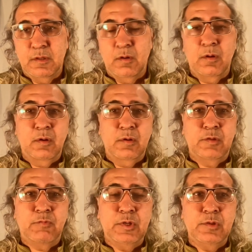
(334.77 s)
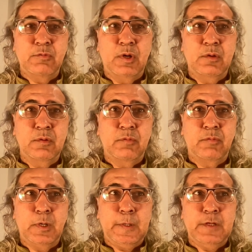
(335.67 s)
or what you want to
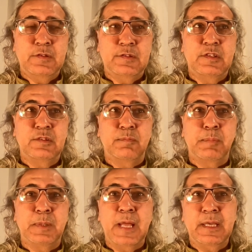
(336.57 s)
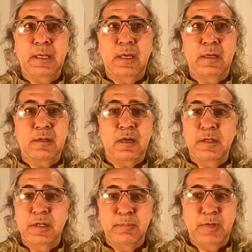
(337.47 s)
avoid is these blanket
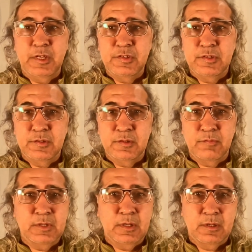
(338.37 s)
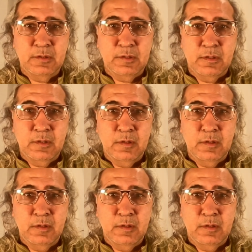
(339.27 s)
condemnations of the other,